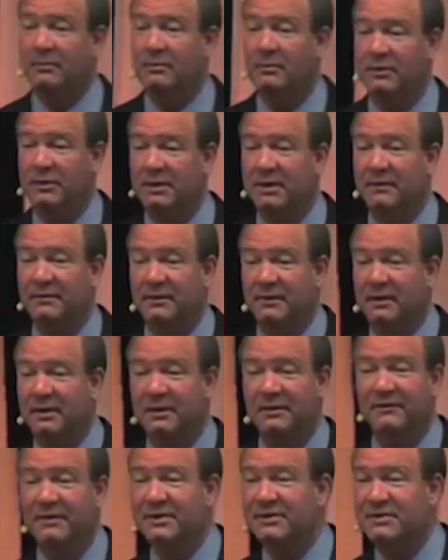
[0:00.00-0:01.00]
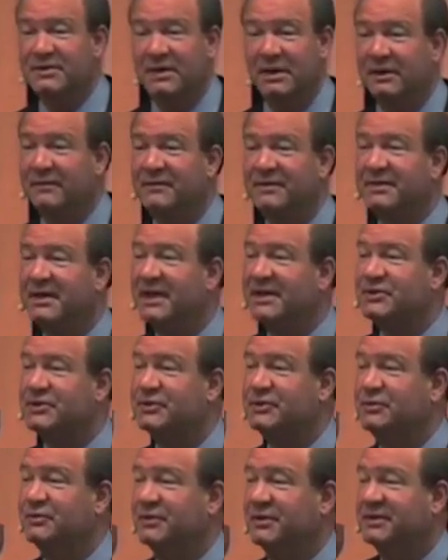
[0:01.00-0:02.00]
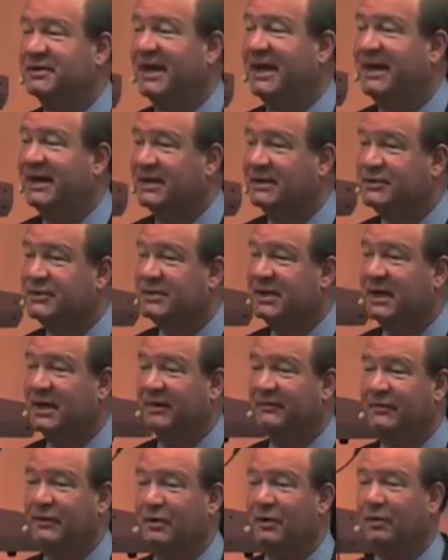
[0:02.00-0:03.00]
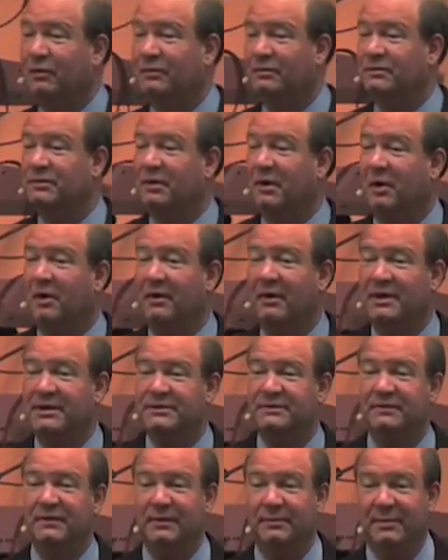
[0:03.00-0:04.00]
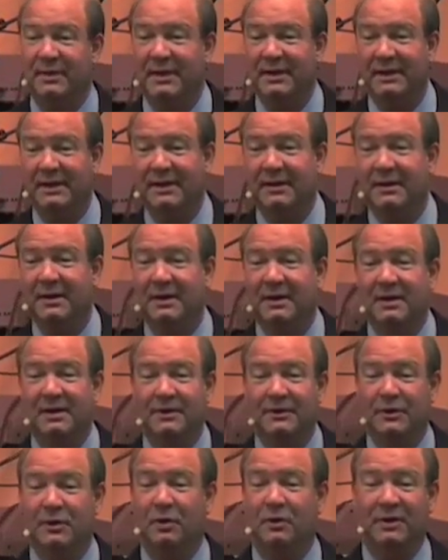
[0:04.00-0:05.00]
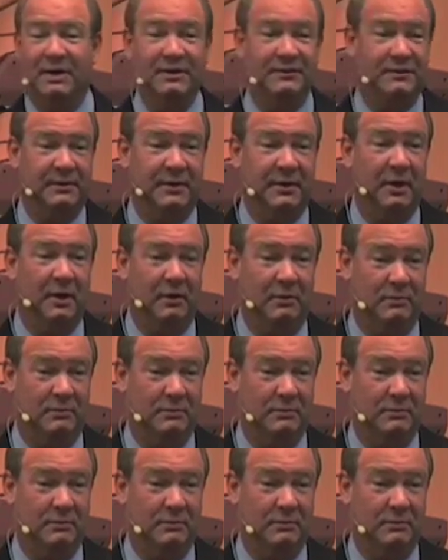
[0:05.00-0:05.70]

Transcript: You get the invitation to the dance, and if you don't RSVP, you don't get to go,